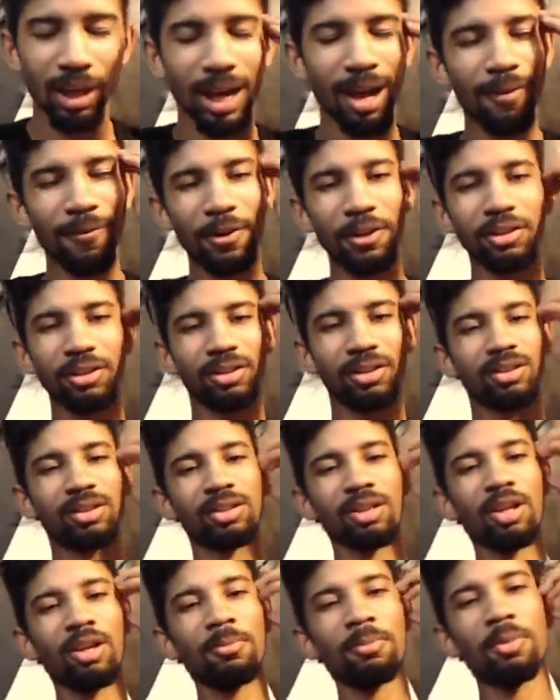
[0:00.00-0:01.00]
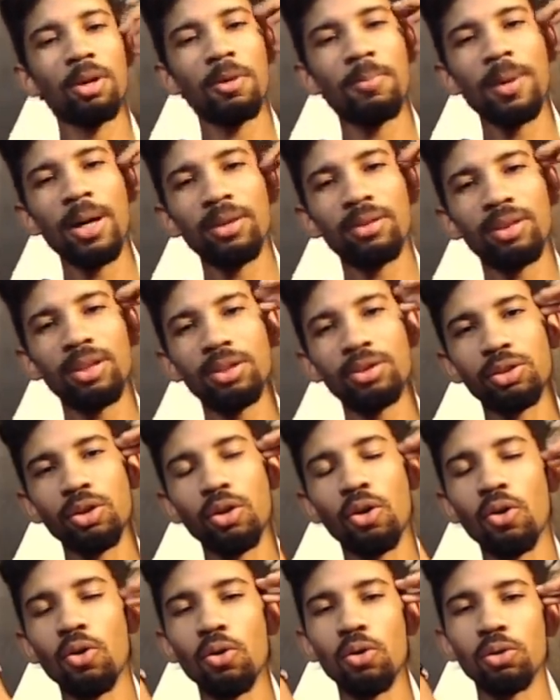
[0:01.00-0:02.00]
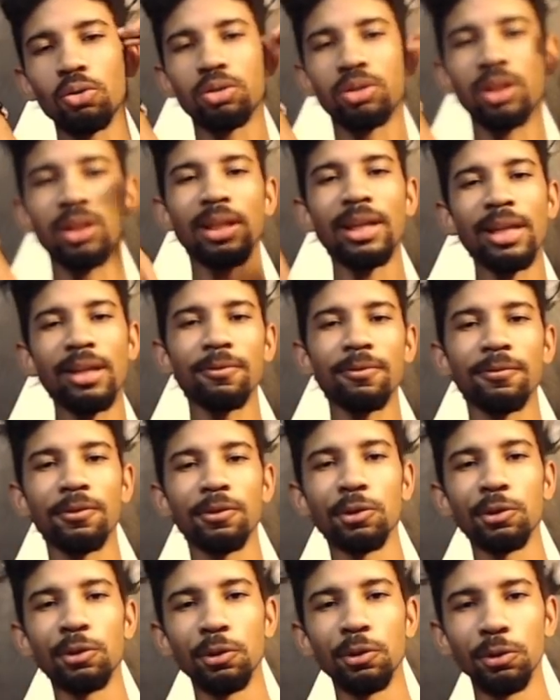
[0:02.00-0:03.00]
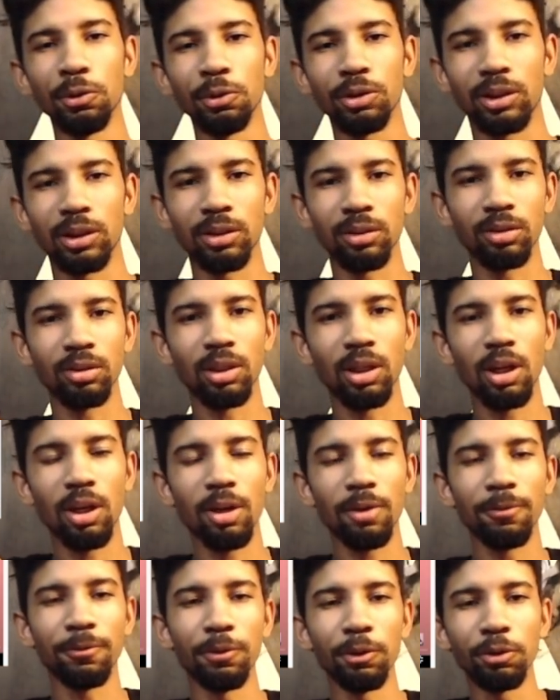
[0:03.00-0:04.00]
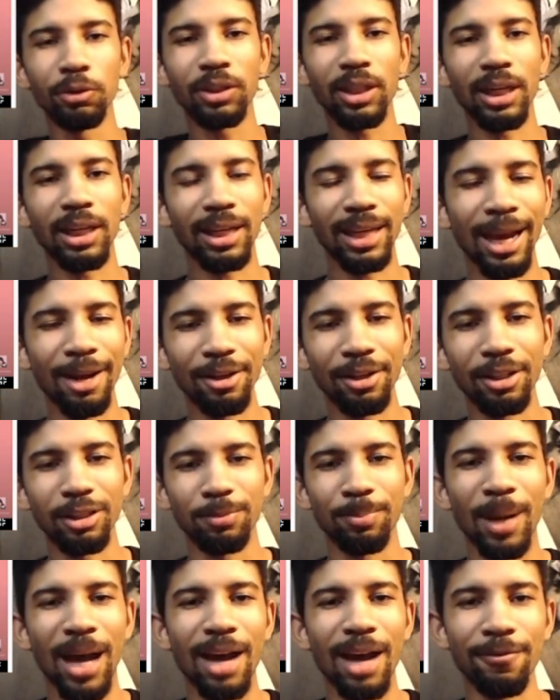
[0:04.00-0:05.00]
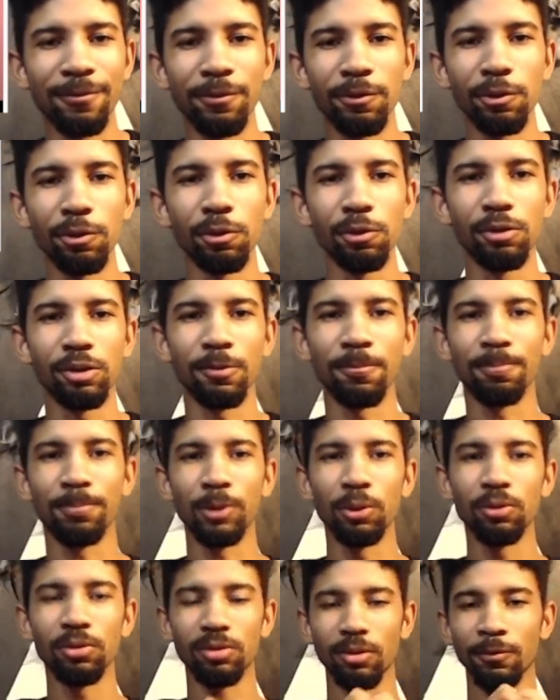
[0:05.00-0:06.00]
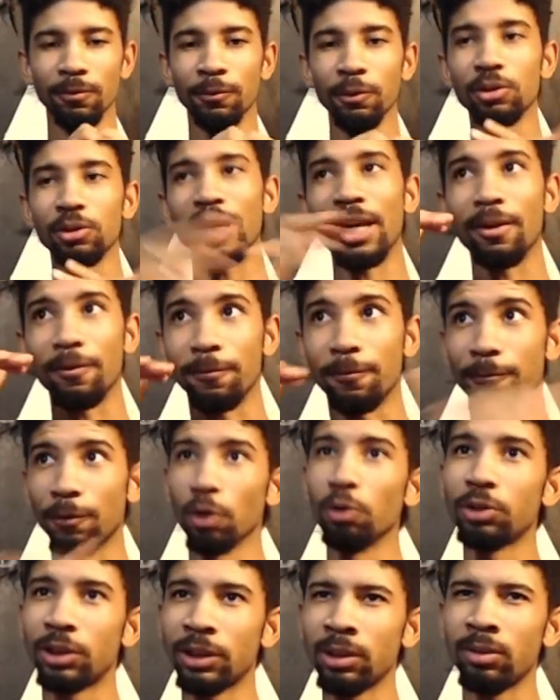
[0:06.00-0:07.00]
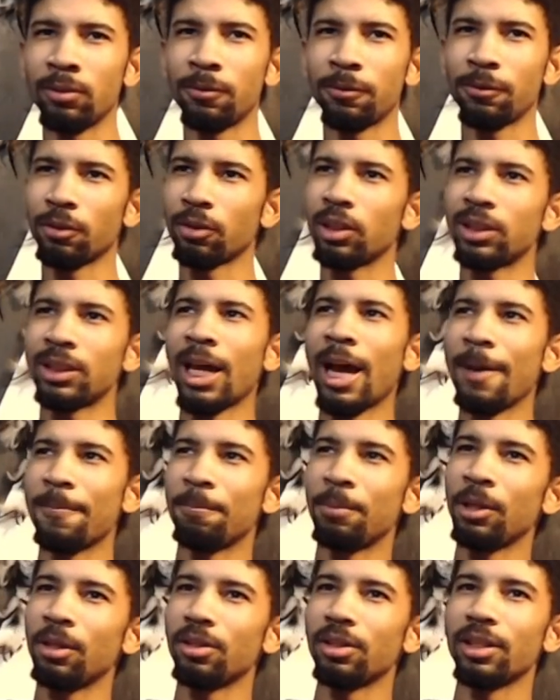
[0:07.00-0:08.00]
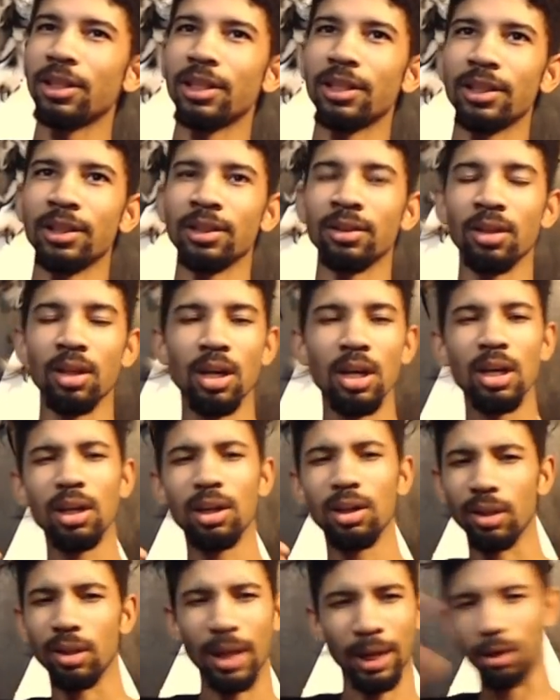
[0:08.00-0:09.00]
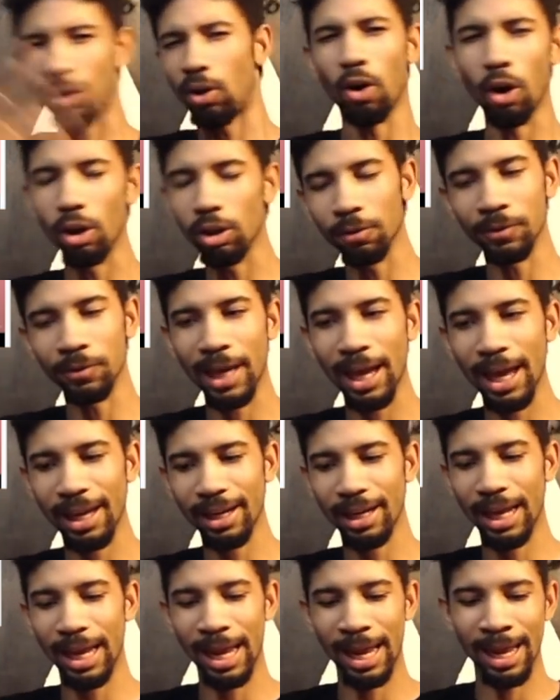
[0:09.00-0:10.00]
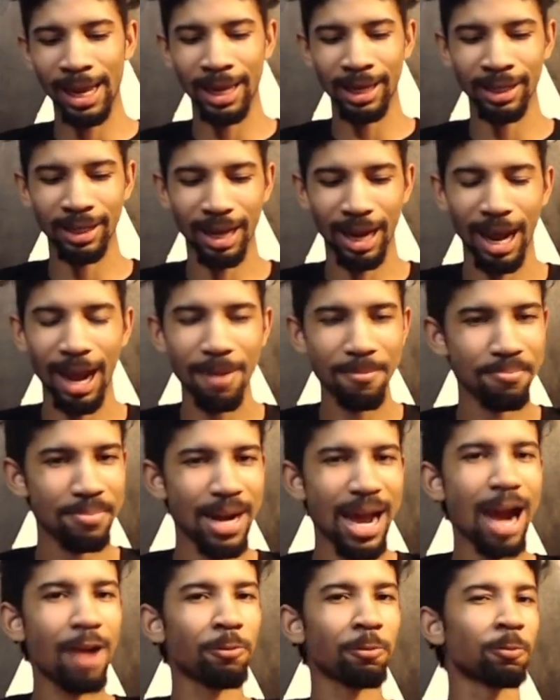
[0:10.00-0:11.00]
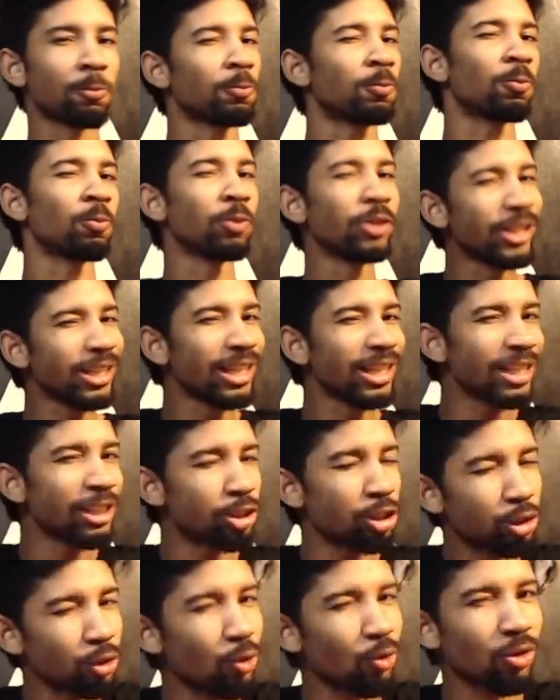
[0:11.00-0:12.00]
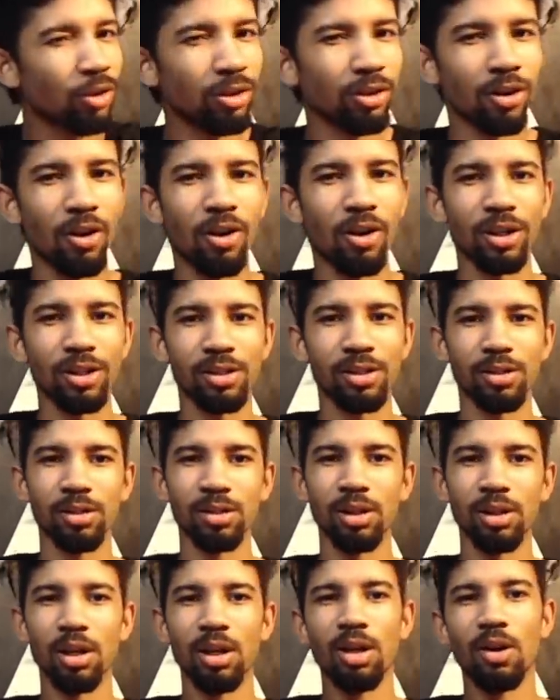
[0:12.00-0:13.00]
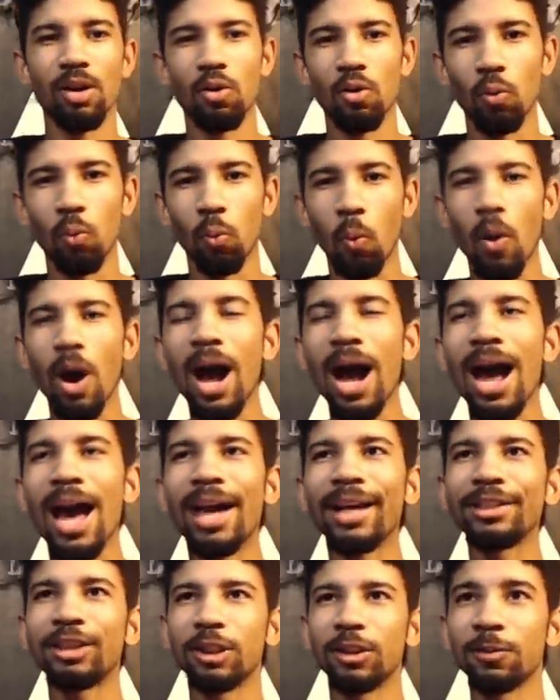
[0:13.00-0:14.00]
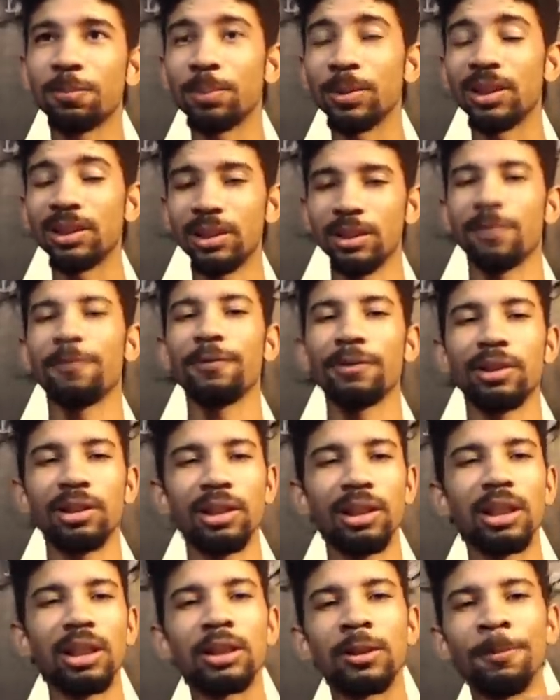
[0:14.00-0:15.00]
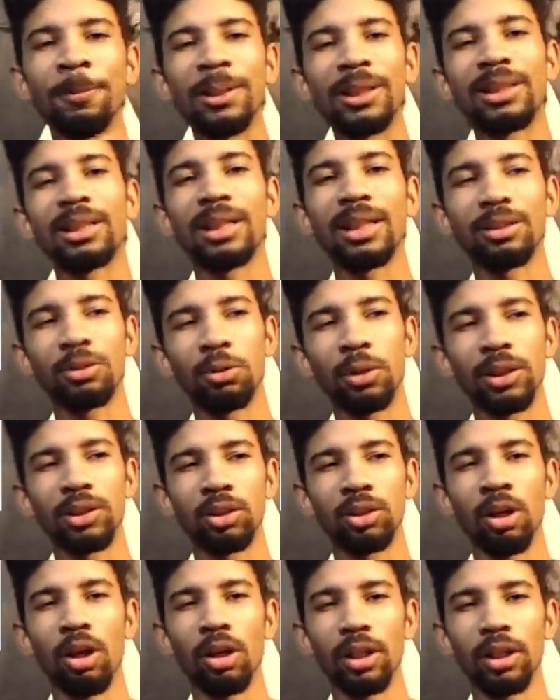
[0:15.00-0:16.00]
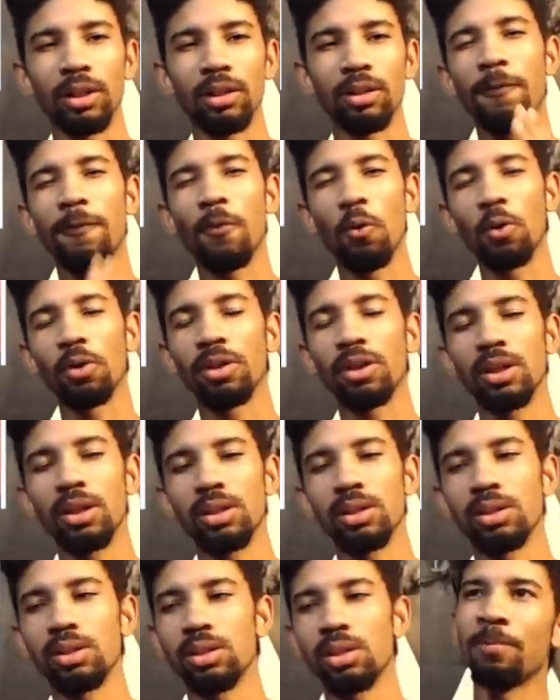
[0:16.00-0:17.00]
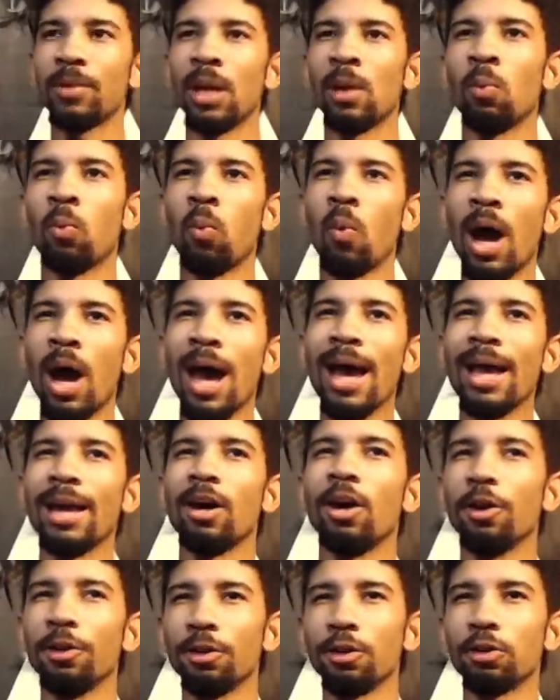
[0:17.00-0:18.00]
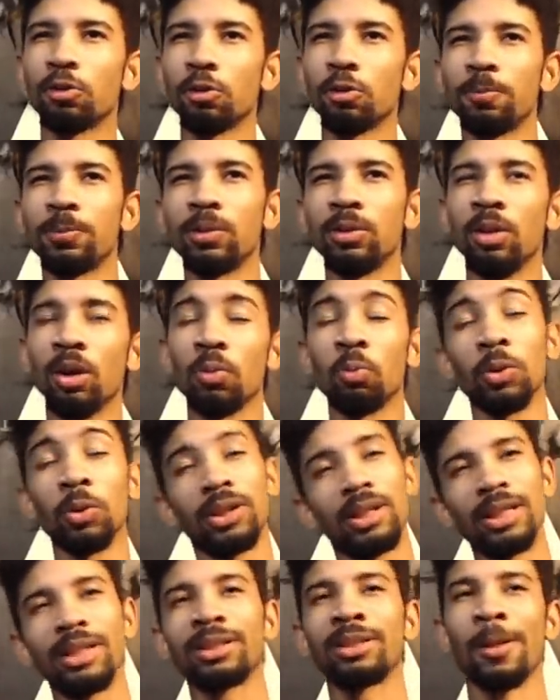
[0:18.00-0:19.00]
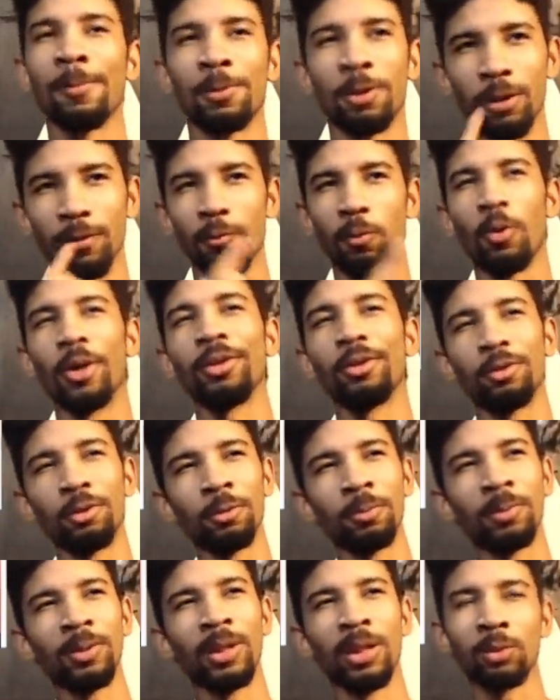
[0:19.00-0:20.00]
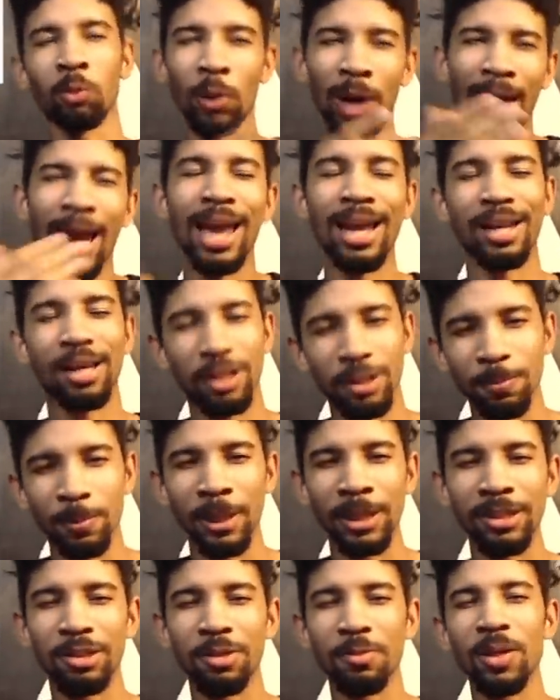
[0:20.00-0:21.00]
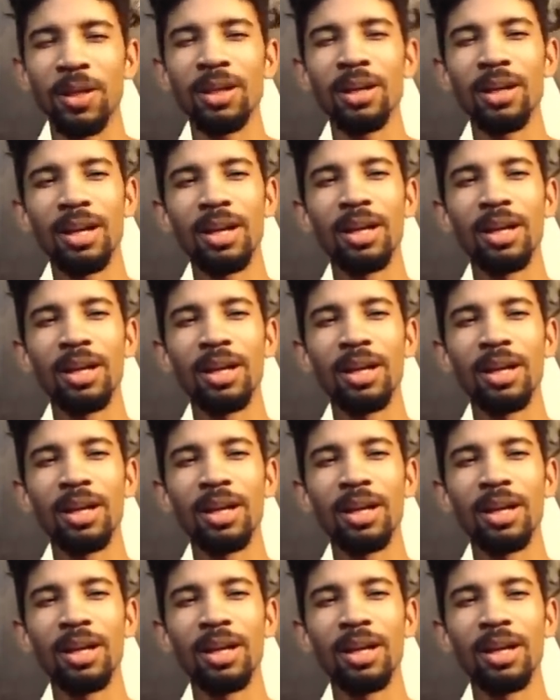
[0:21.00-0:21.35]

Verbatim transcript: I've heard some about this whole deleting views and views getting counted as bot views and views, views getting frozen for a time period and like all of that. And I'm not really sure on why specifically it's BTS who gets targeted for this and why other groups, with the exception of one group, because when I had it explained to me,